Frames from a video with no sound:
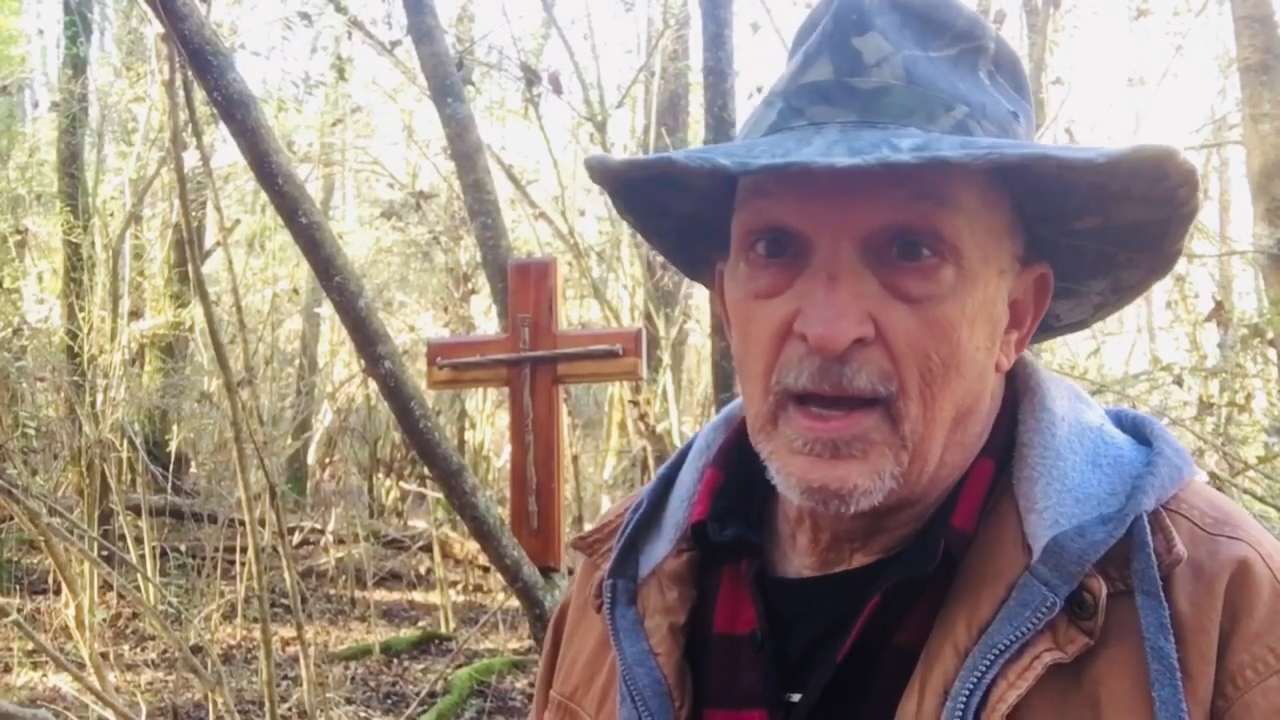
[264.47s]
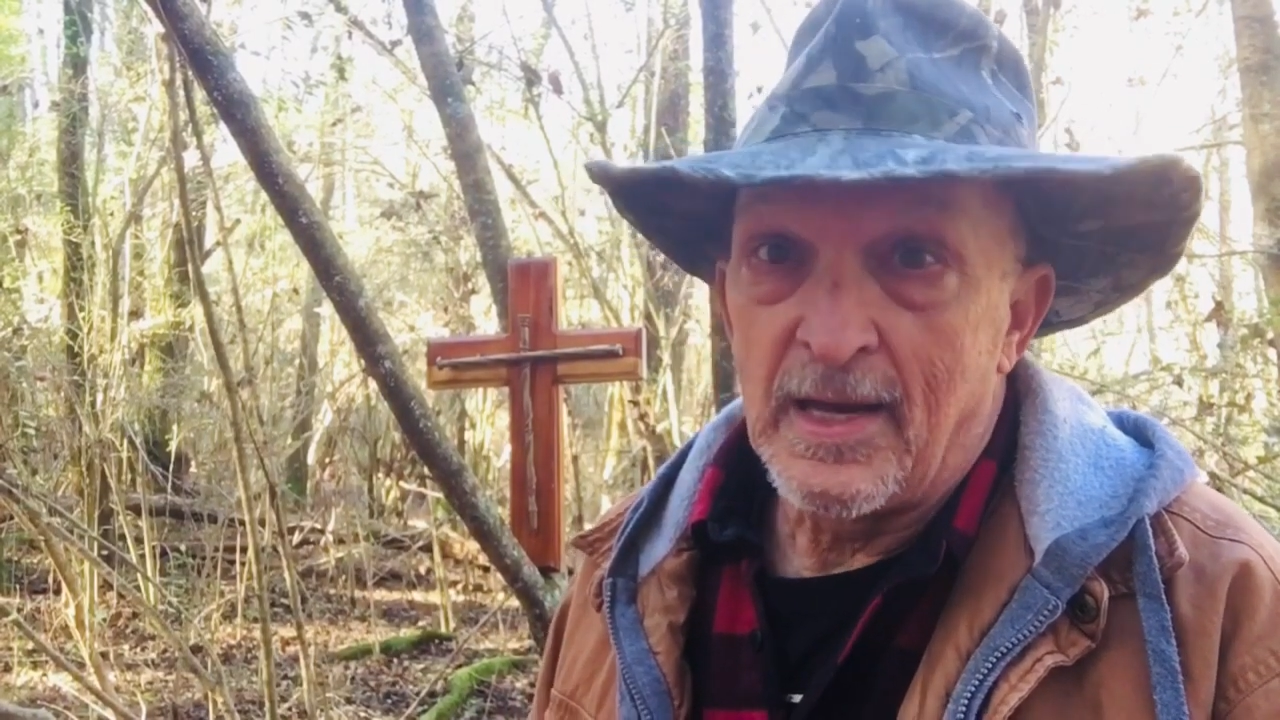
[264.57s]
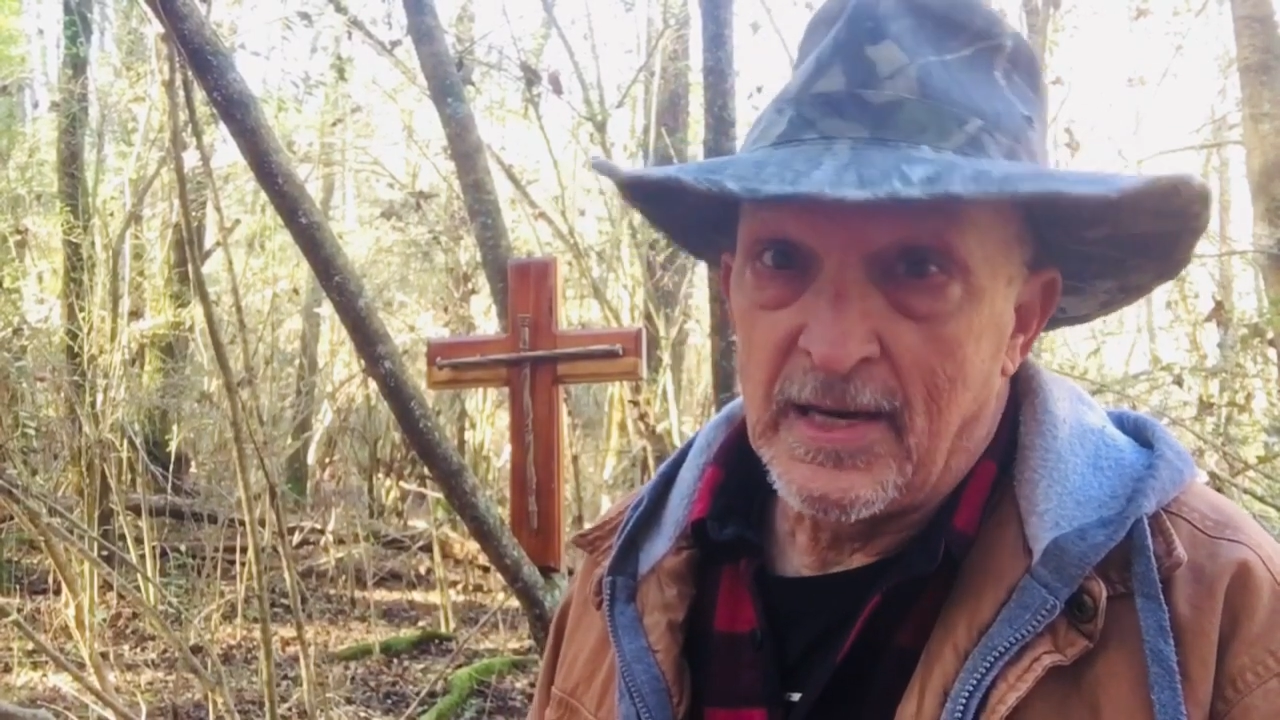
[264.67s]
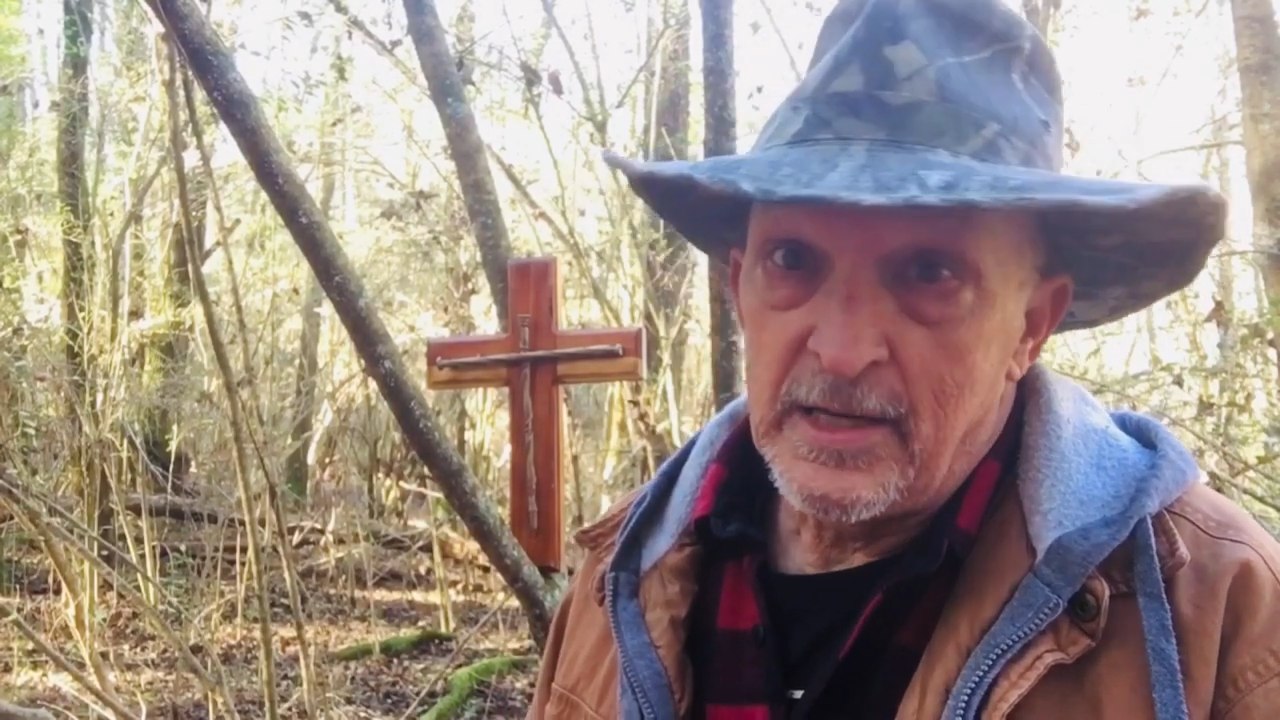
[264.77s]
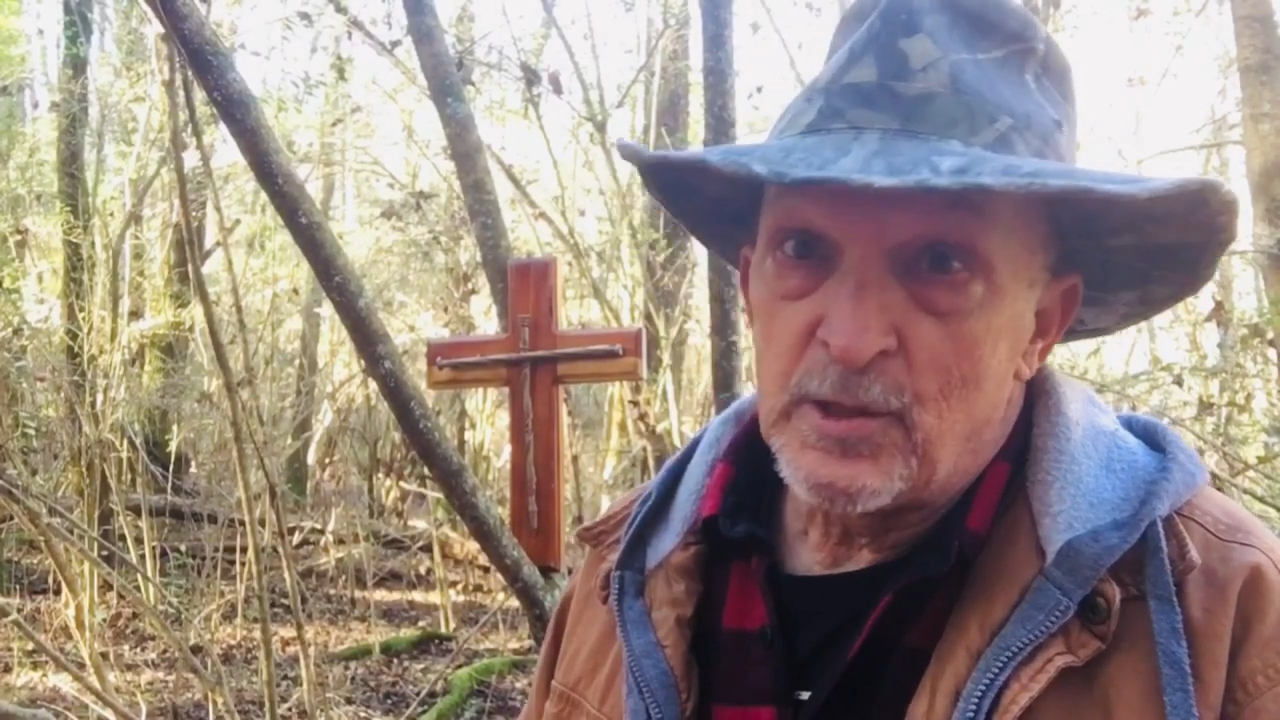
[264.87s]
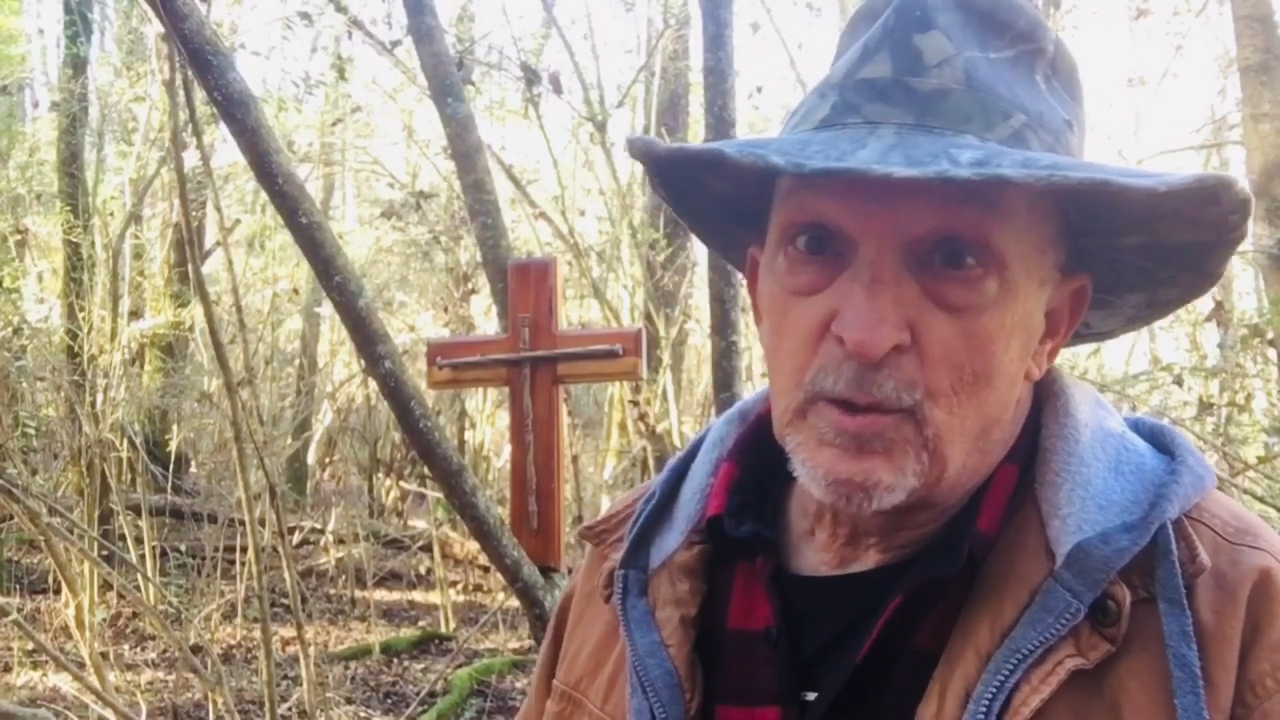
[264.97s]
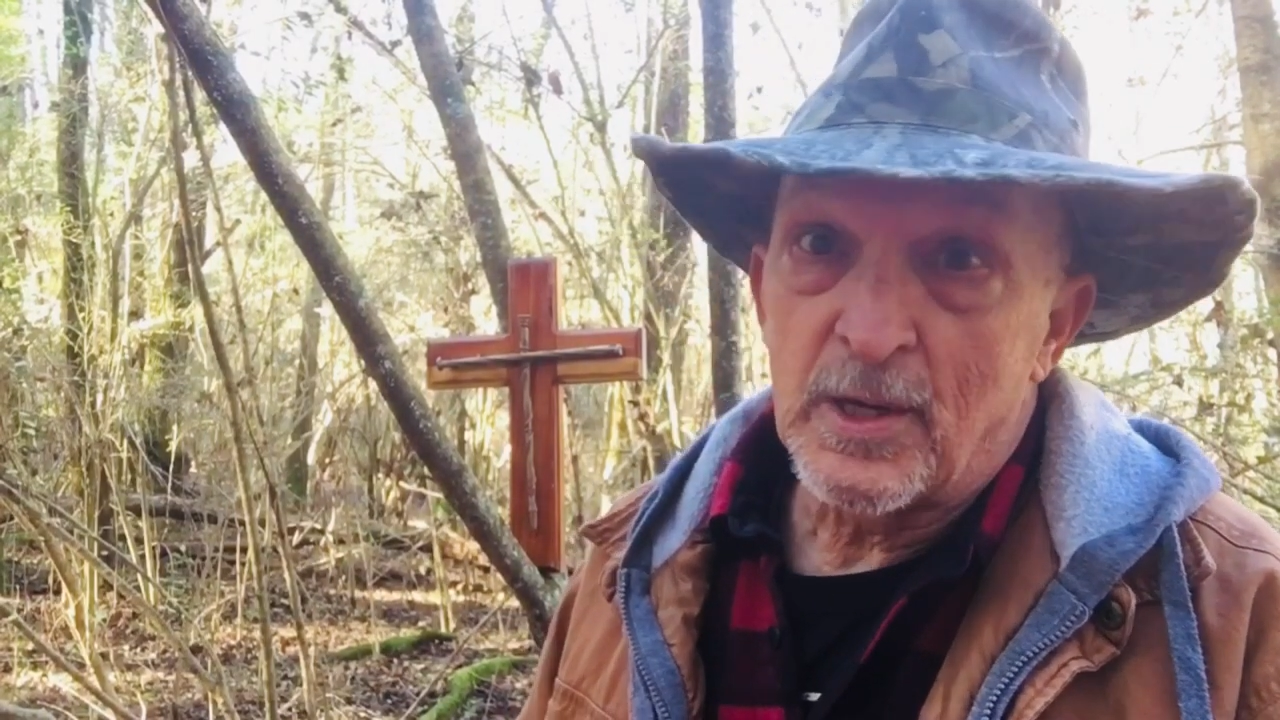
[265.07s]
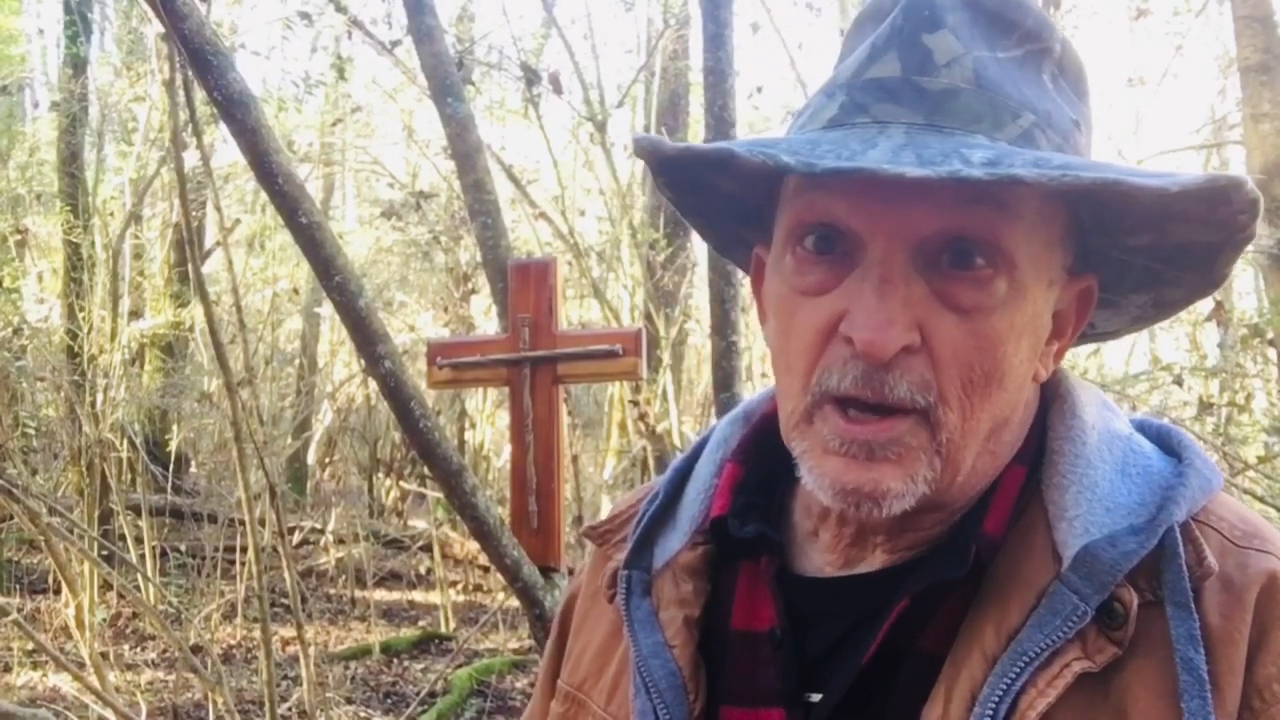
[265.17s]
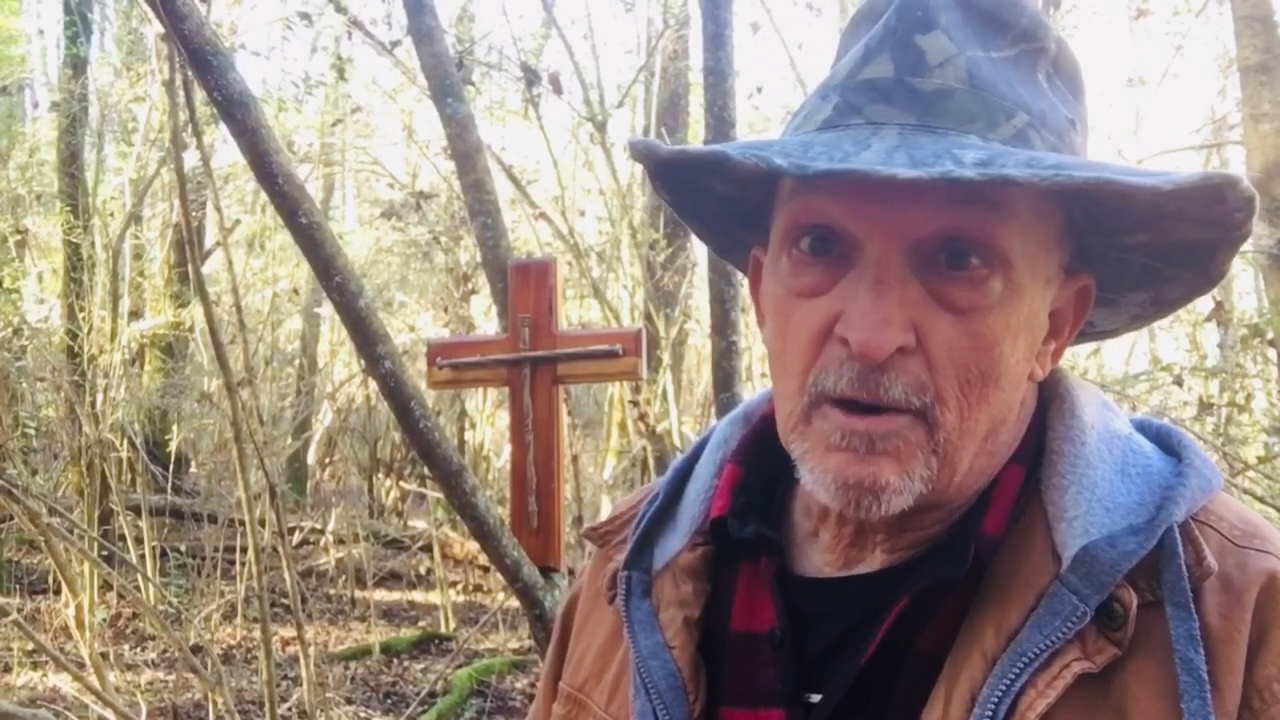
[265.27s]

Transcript: at least you can